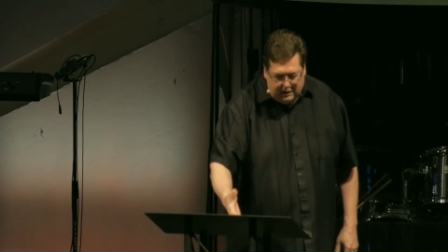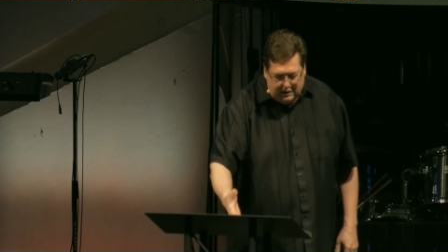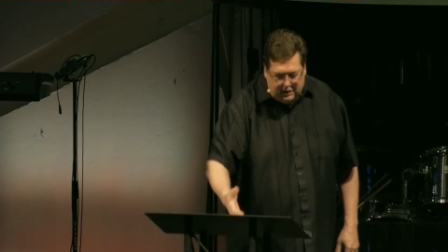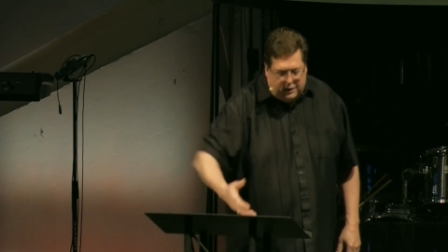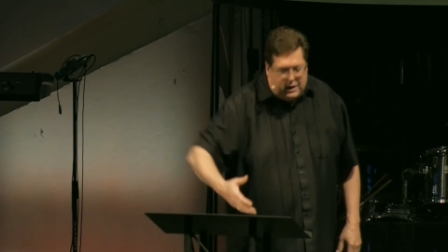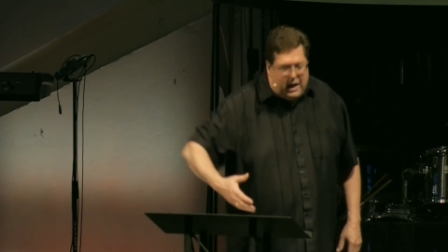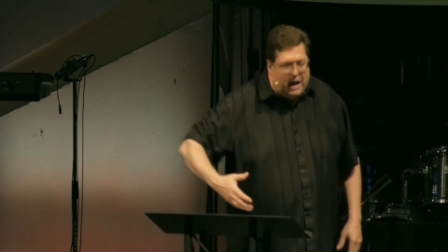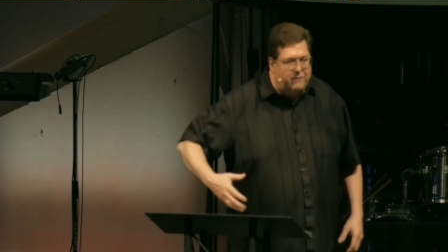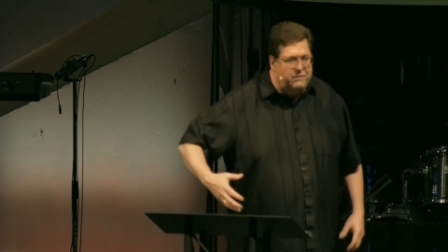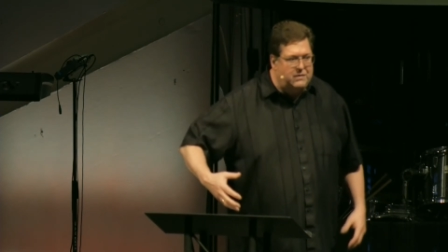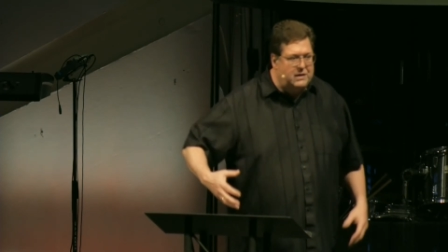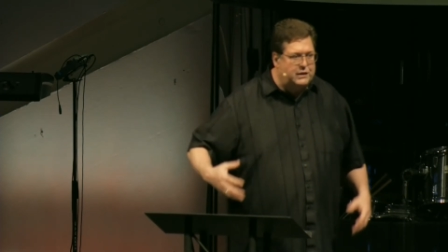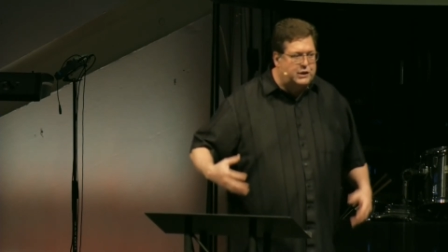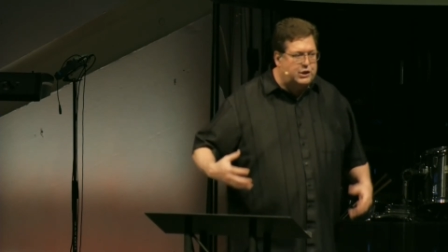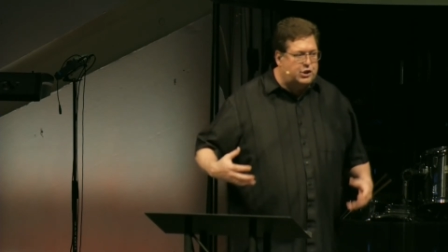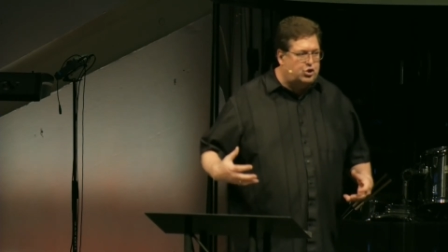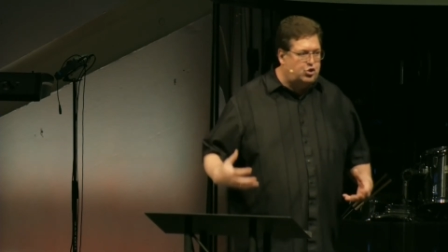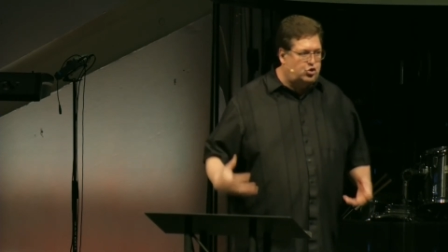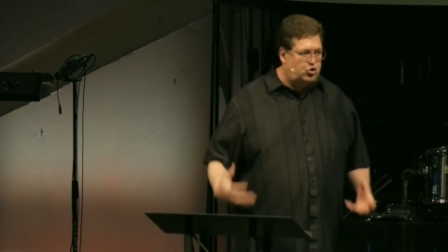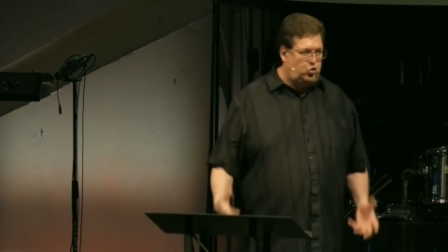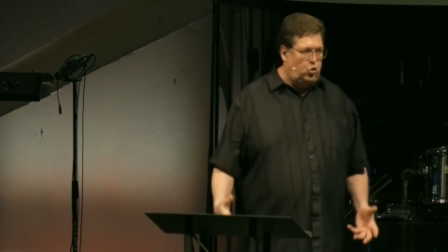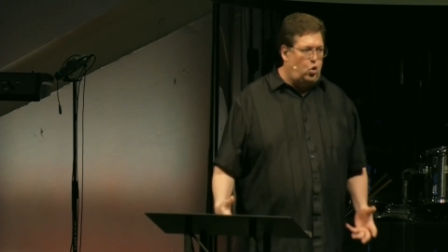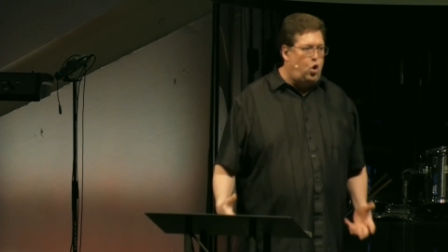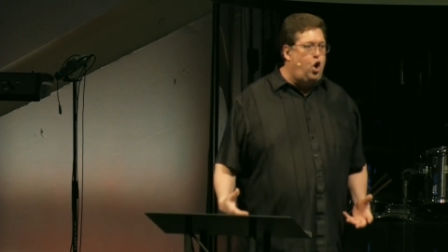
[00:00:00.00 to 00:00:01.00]
You have this
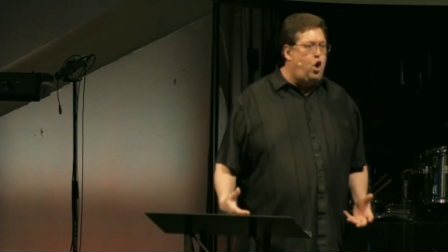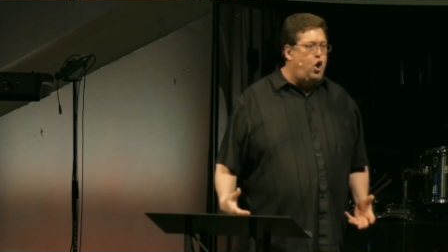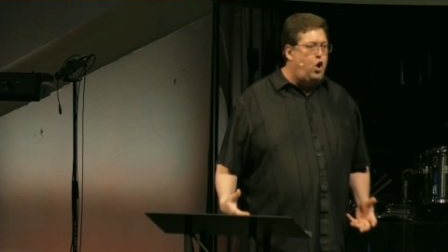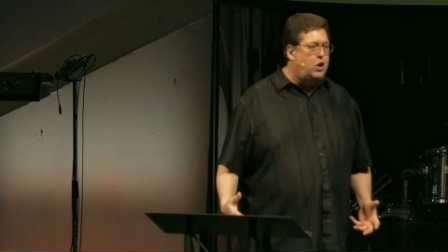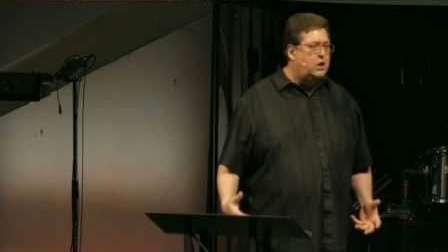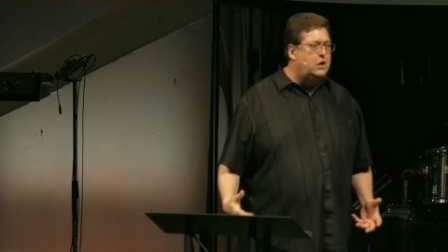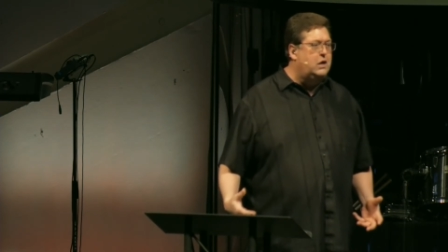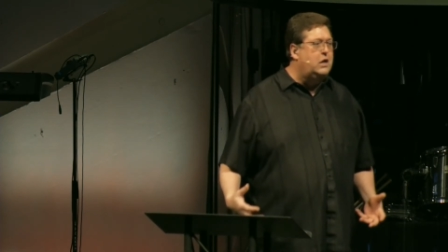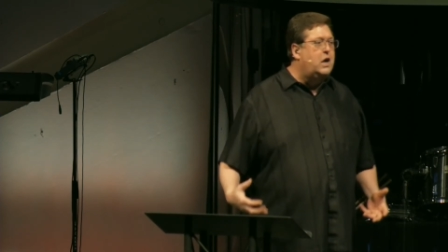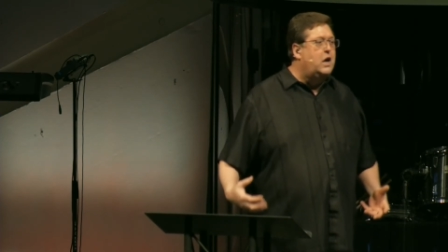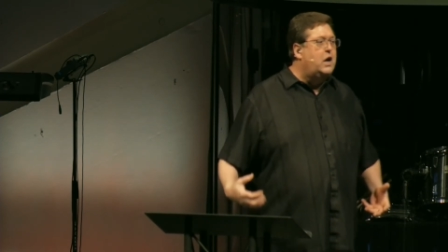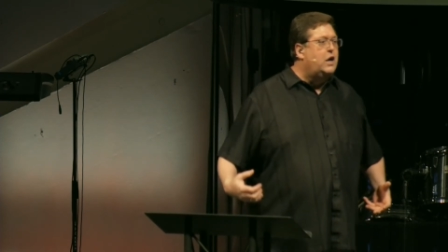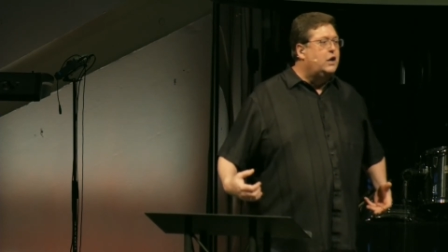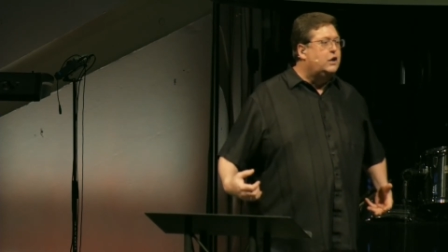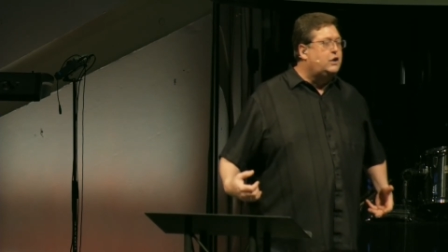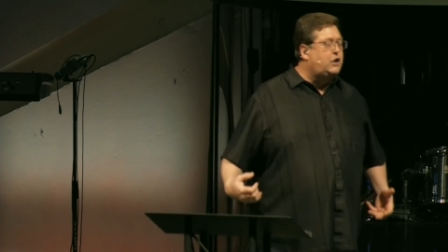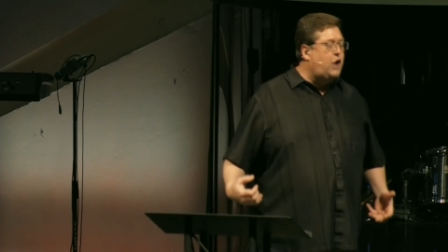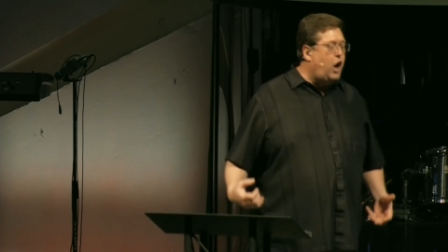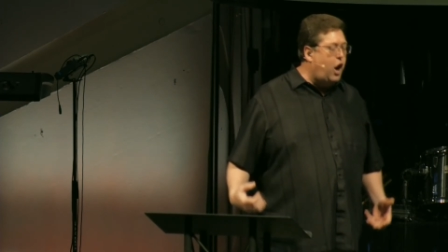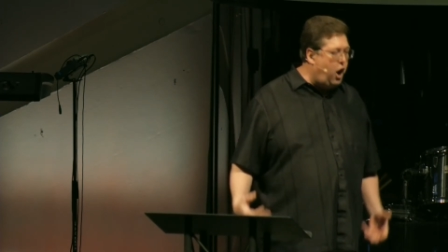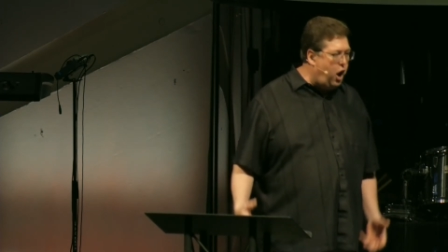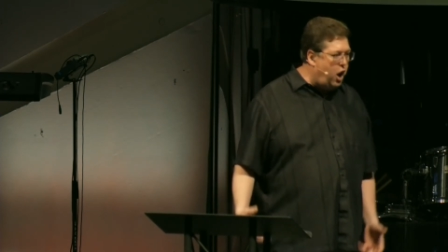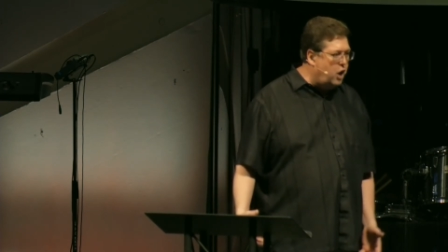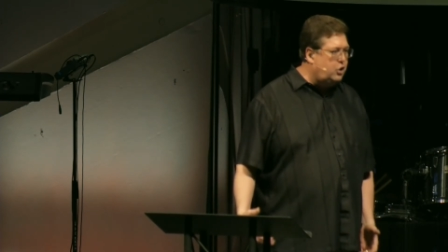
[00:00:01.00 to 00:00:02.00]
strong,
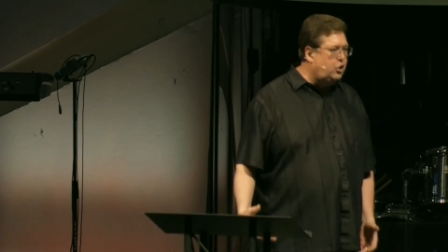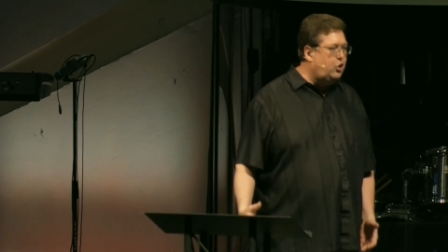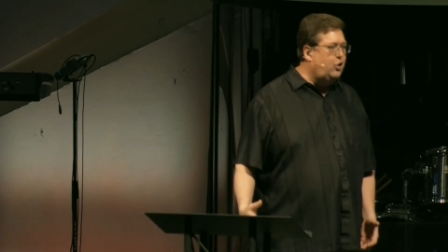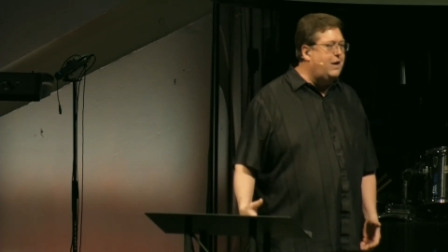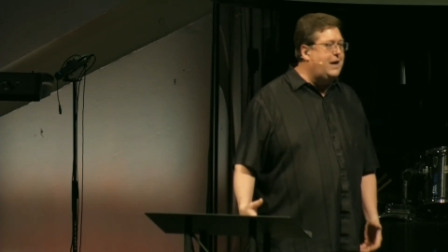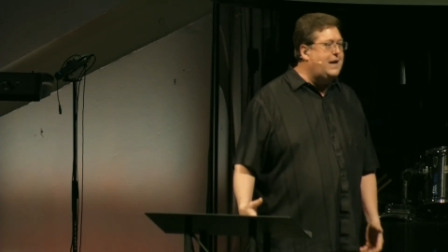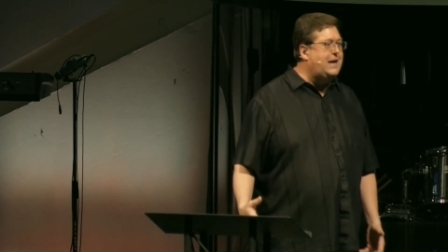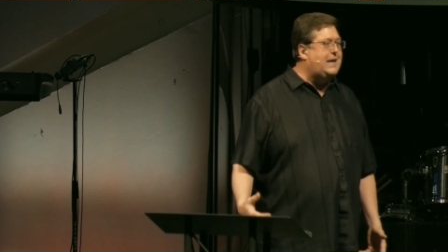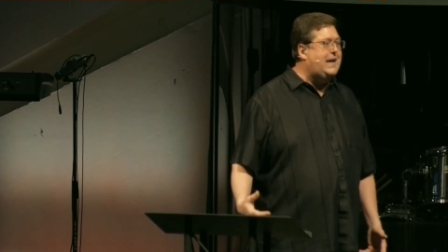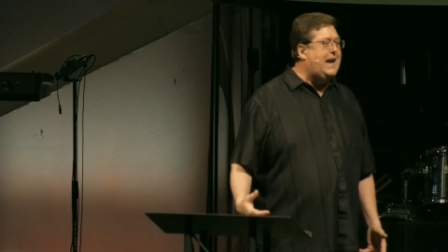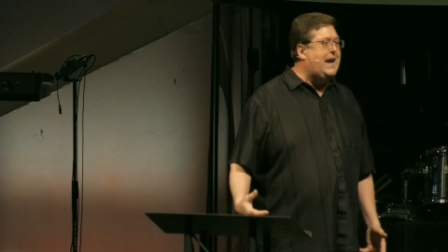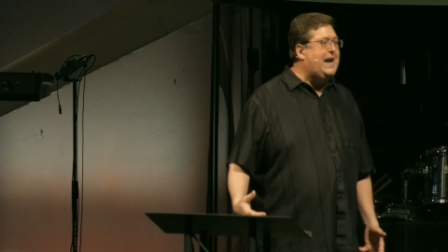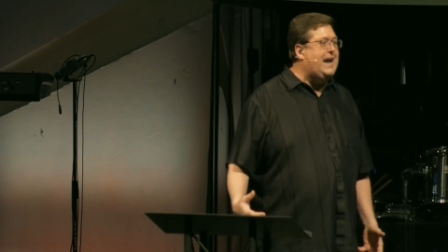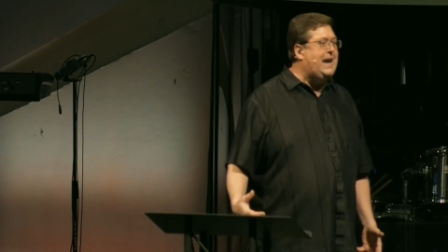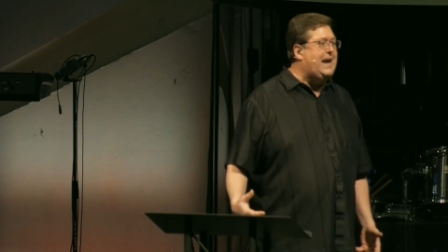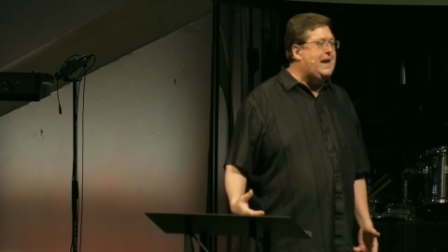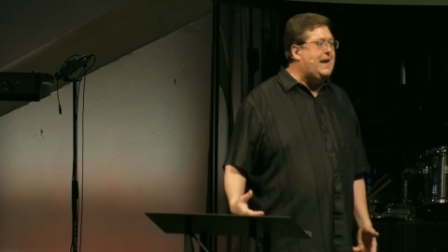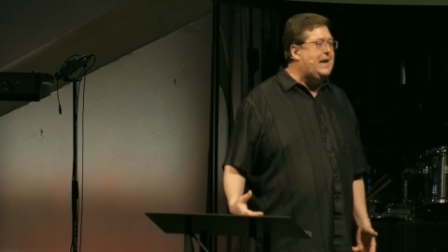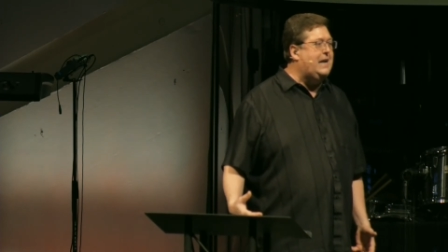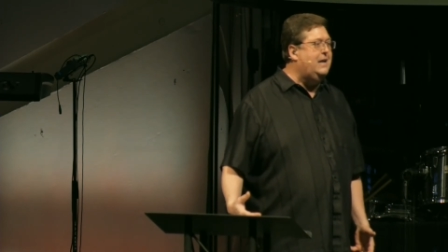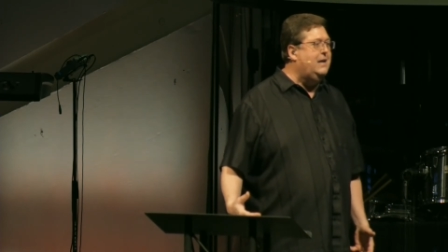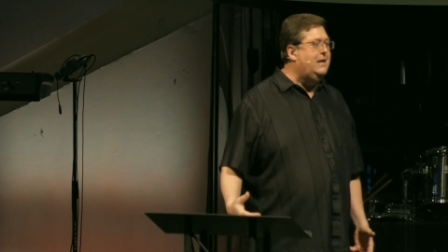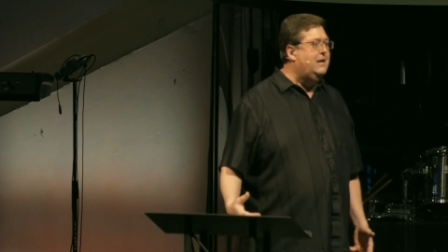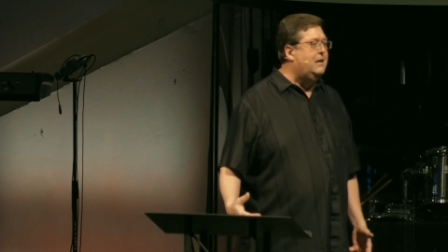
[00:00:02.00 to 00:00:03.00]
conquering
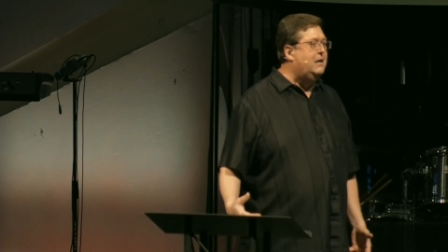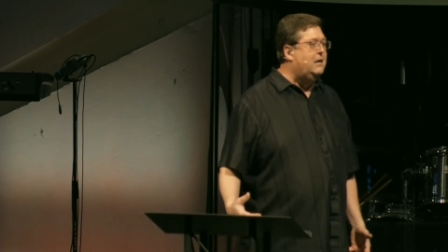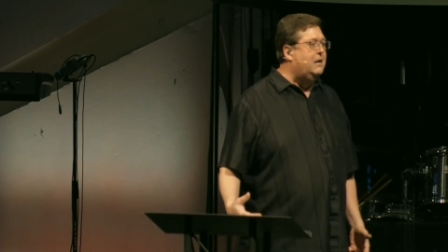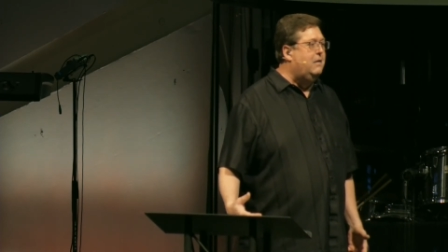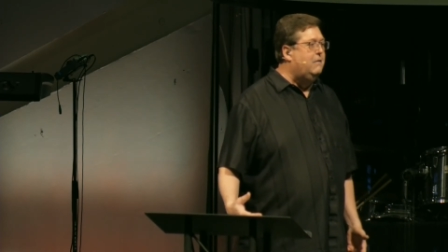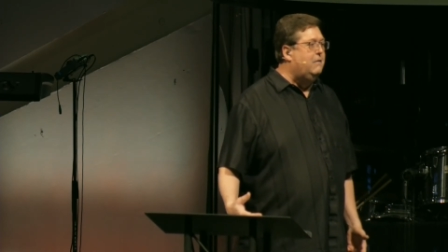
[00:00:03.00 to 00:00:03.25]
king